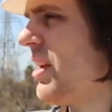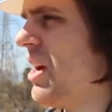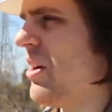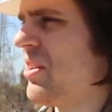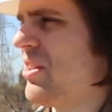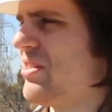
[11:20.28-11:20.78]

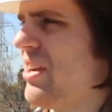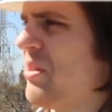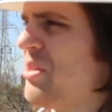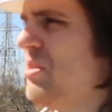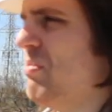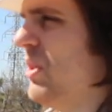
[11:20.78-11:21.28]
Here to the
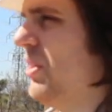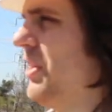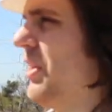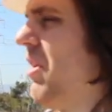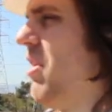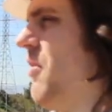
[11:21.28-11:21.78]
south of the
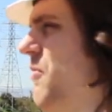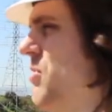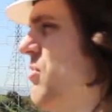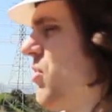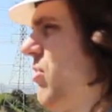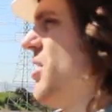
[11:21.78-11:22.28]
building are a
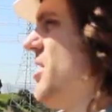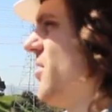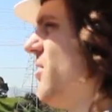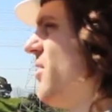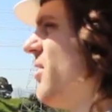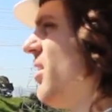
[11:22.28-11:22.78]
few
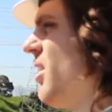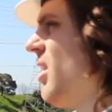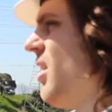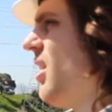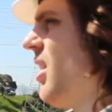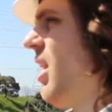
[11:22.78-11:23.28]
trees.
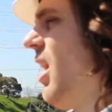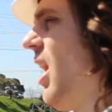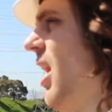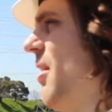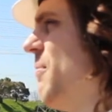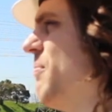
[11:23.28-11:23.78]

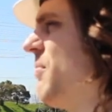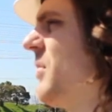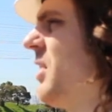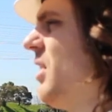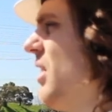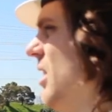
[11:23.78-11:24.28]
Um,
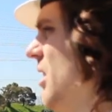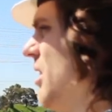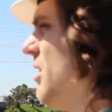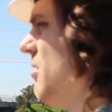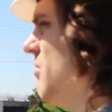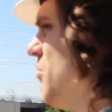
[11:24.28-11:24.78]

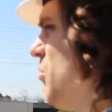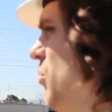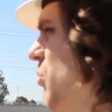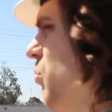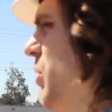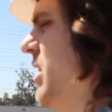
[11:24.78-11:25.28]

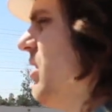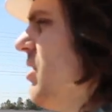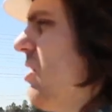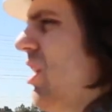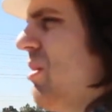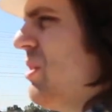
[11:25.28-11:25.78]
we can
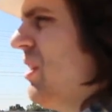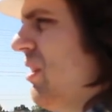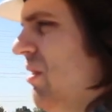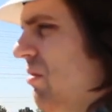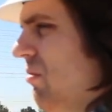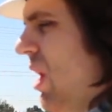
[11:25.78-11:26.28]

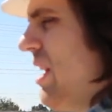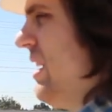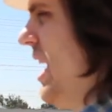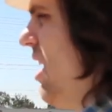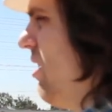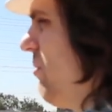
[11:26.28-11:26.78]
determine right
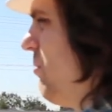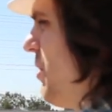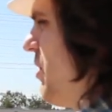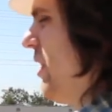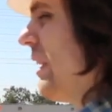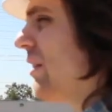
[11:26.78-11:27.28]
now if we
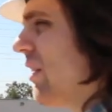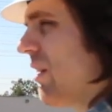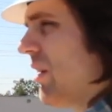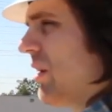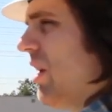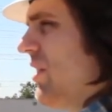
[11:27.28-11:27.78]
think they're
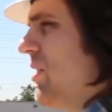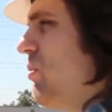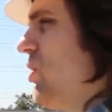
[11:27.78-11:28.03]
going to cause some